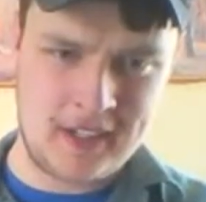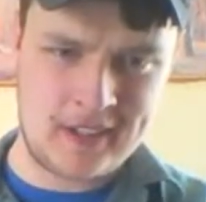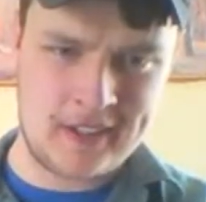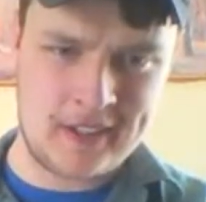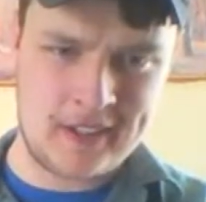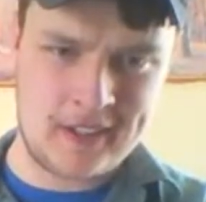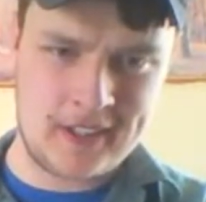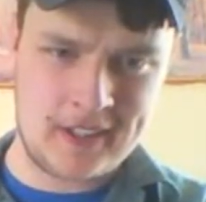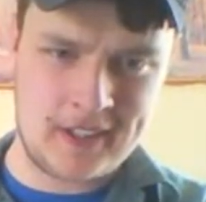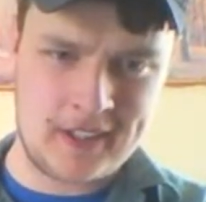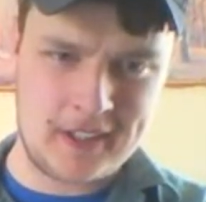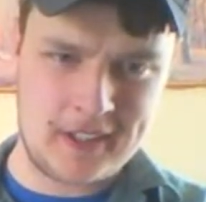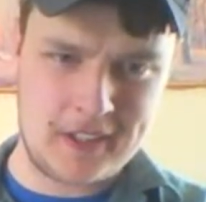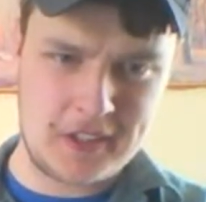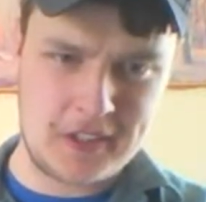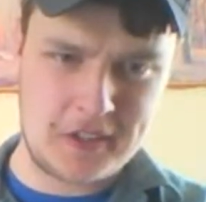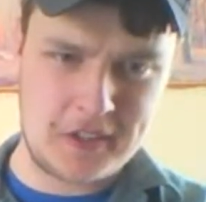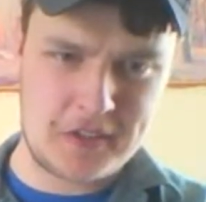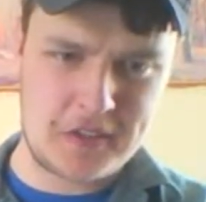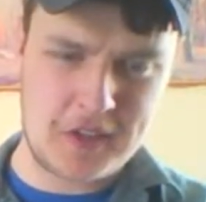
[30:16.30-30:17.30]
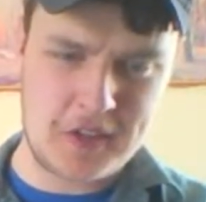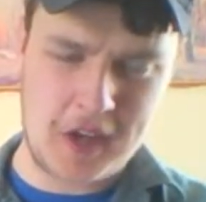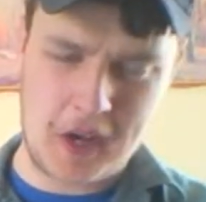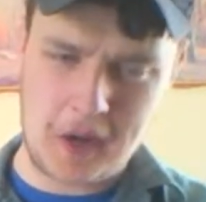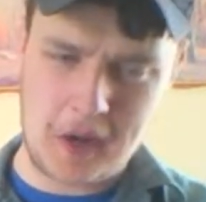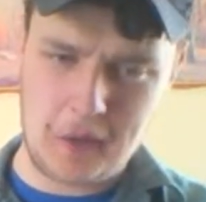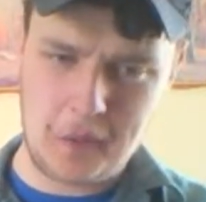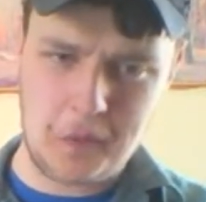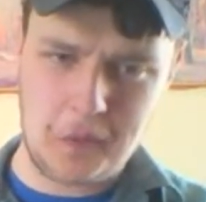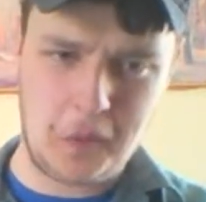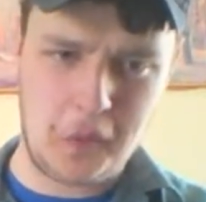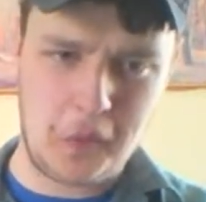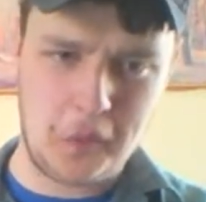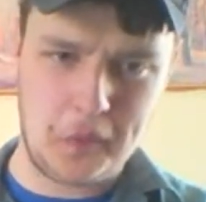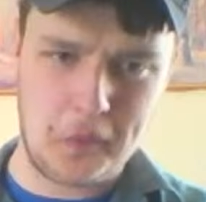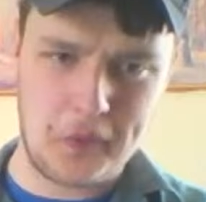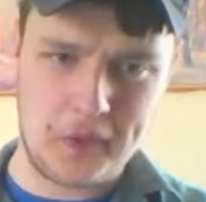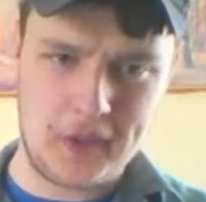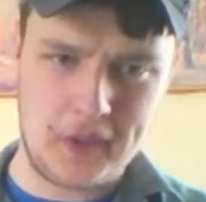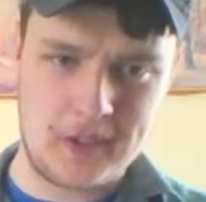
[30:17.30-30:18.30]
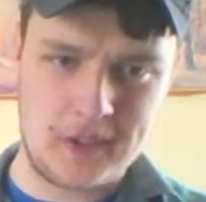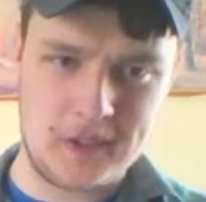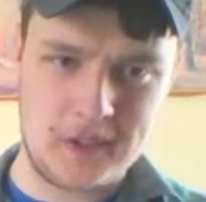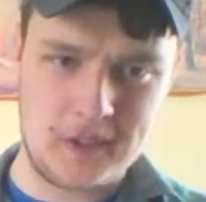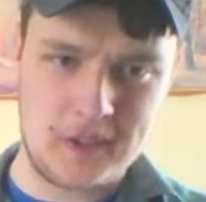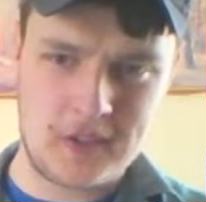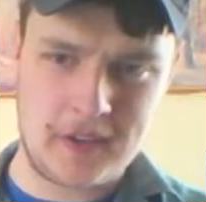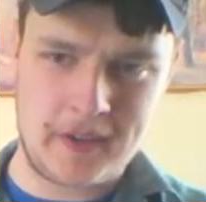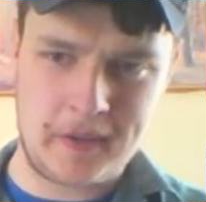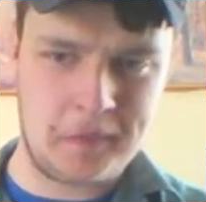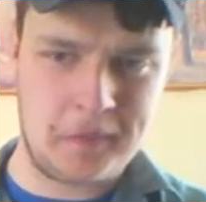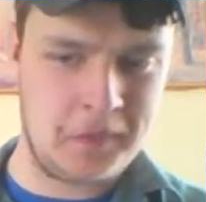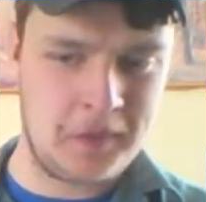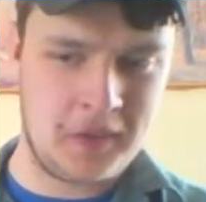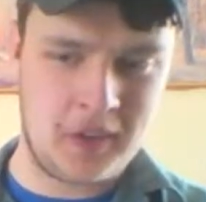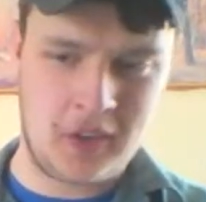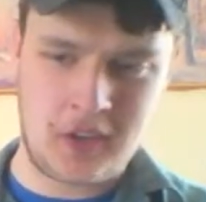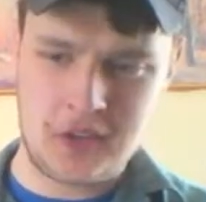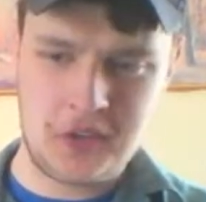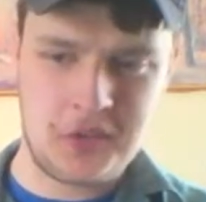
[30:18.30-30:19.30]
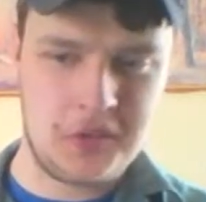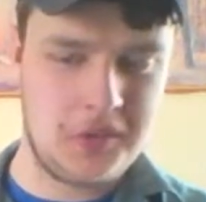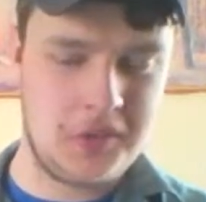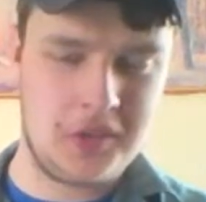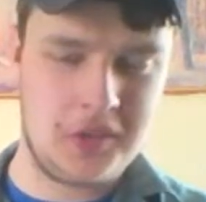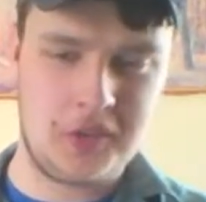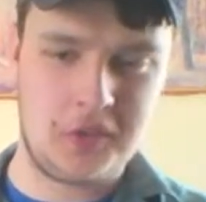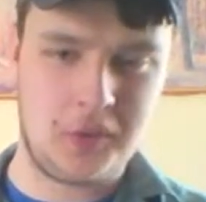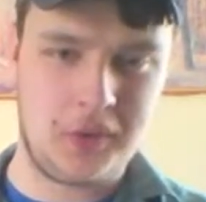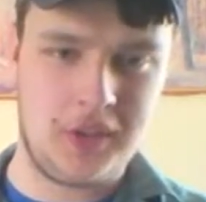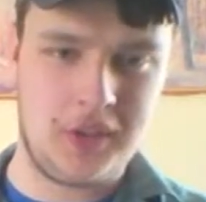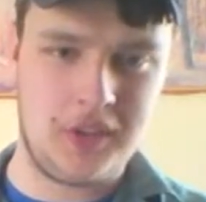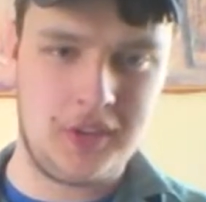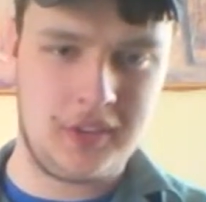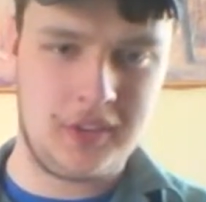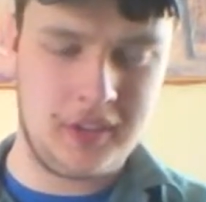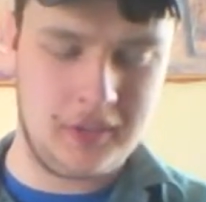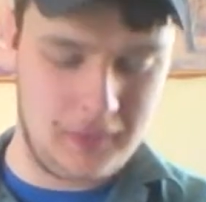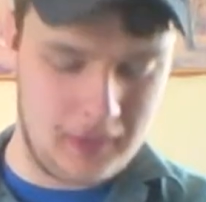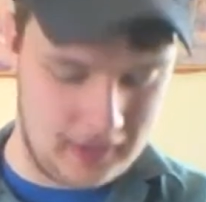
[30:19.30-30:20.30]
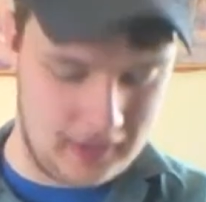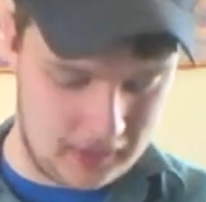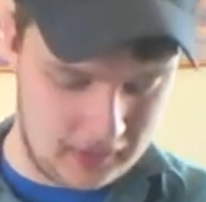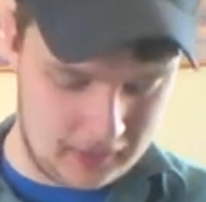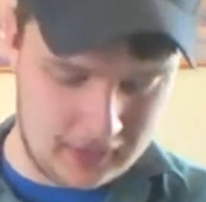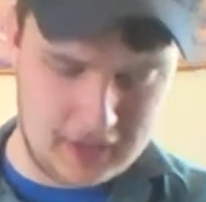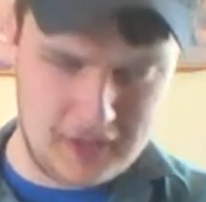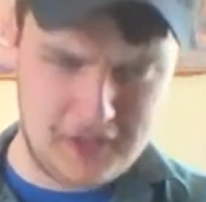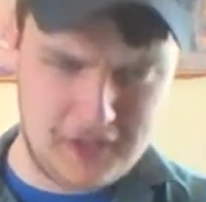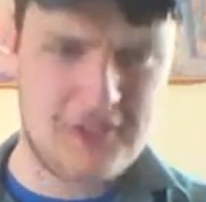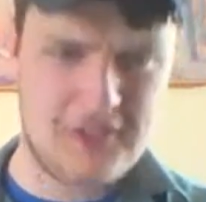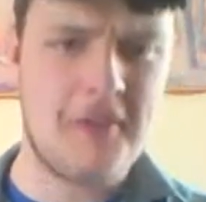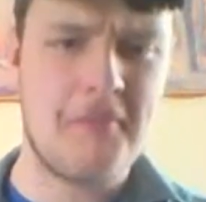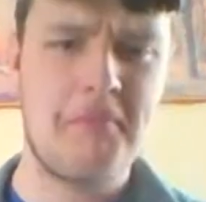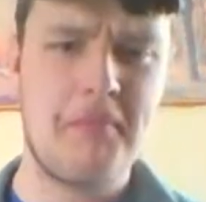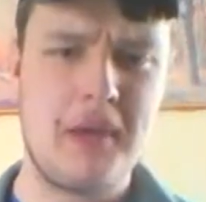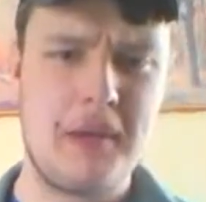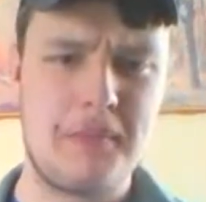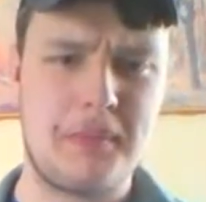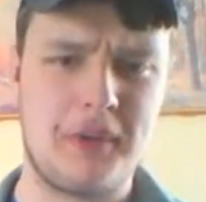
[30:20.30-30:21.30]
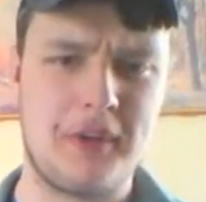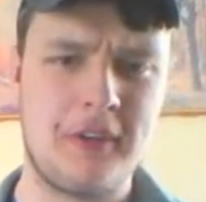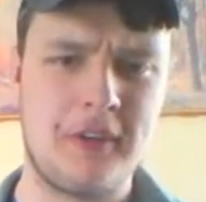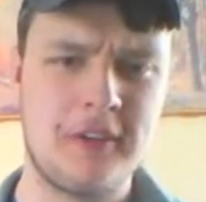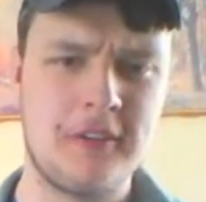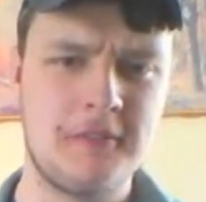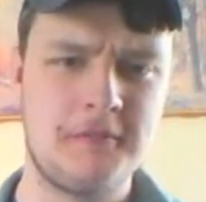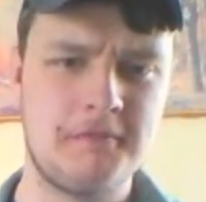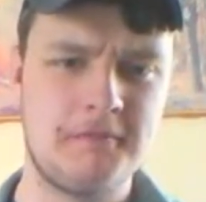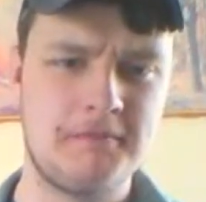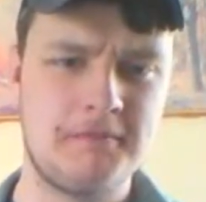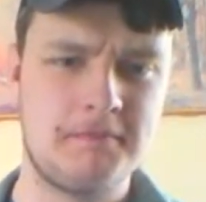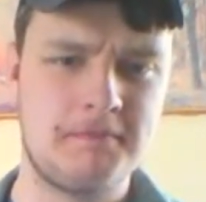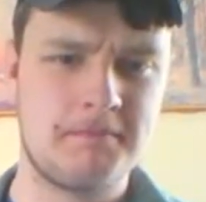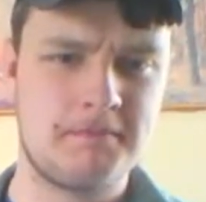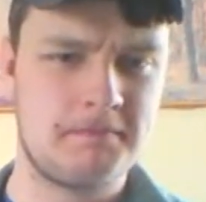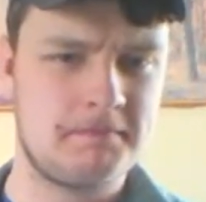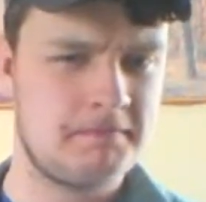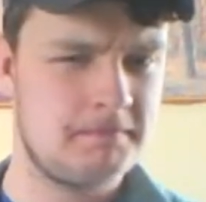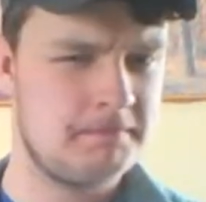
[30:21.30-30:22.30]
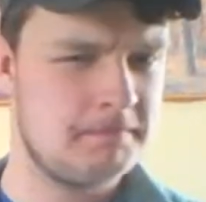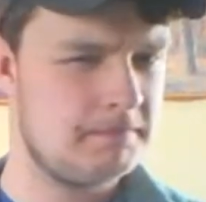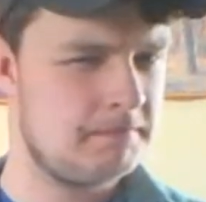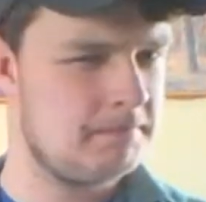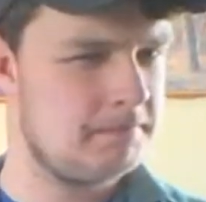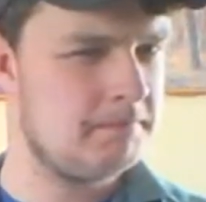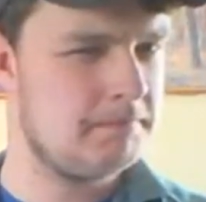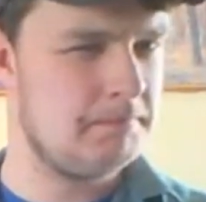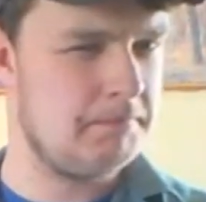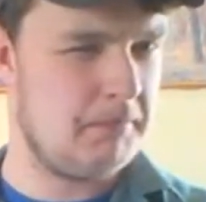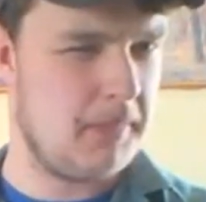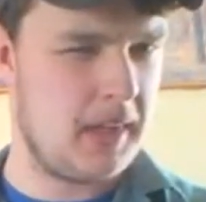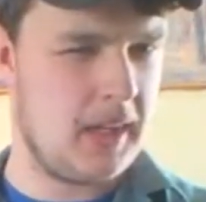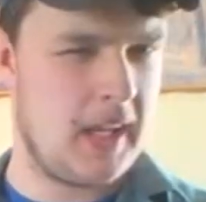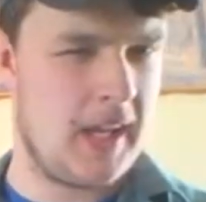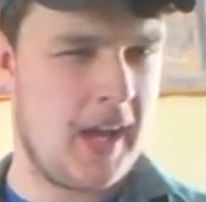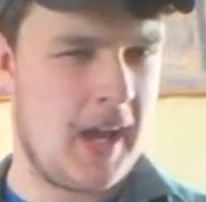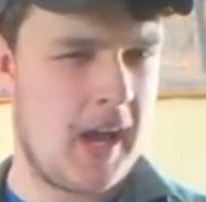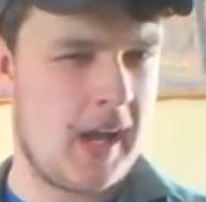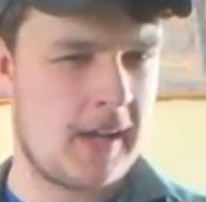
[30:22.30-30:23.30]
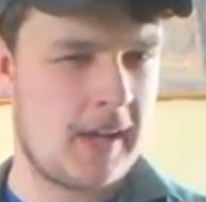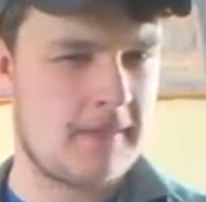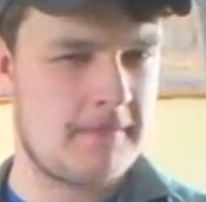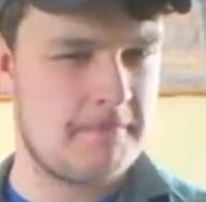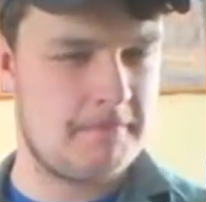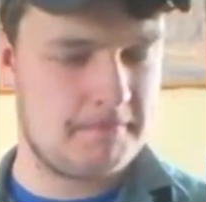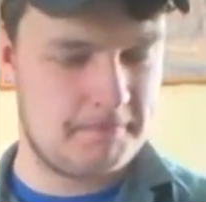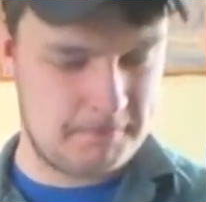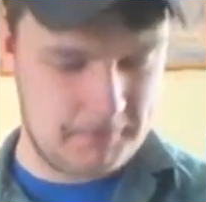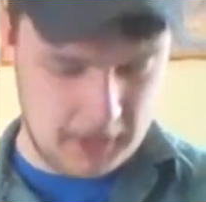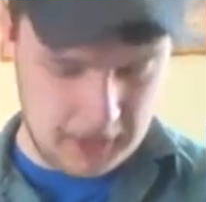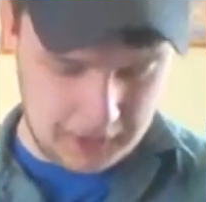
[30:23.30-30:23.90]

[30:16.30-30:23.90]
it depends on what time of year it is, how cold it is. I would not do it in 20-degree weather like some people. Yeah, you know what